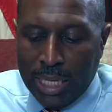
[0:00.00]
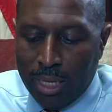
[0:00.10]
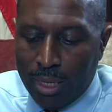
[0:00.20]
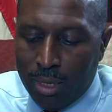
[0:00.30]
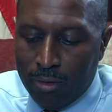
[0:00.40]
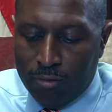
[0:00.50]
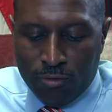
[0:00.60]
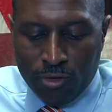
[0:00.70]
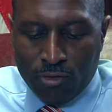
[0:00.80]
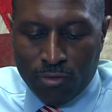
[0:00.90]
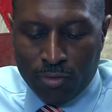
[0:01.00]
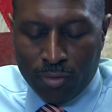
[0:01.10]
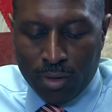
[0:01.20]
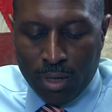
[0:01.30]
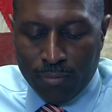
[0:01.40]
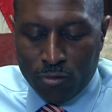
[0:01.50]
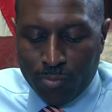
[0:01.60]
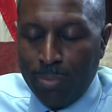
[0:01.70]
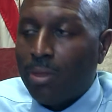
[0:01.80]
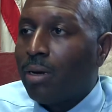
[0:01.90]
And just um, so
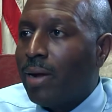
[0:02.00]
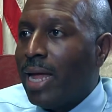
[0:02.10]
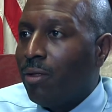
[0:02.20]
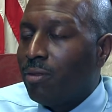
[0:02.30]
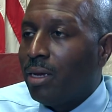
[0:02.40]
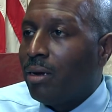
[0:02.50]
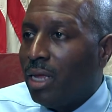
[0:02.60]
people that are out there,